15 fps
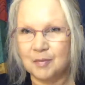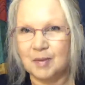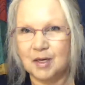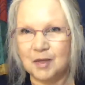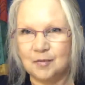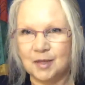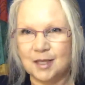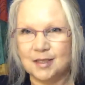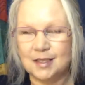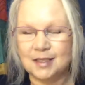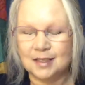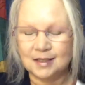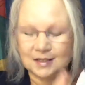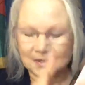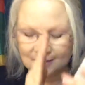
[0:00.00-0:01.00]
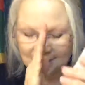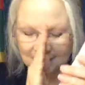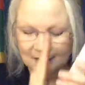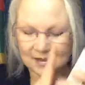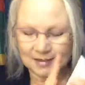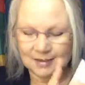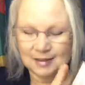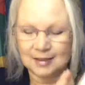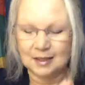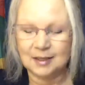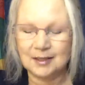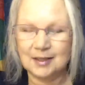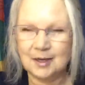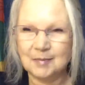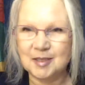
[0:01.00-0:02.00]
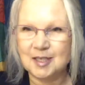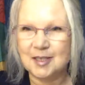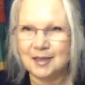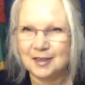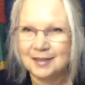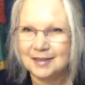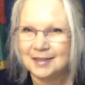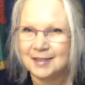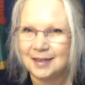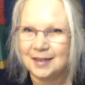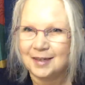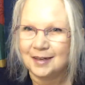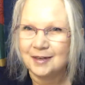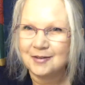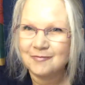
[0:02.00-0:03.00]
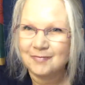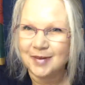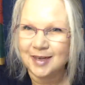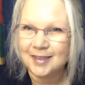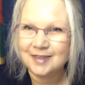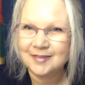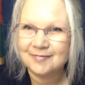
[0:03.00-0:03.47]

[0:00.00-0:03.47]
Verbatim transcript: many blessings, and uh, namaste. Take care. Bye.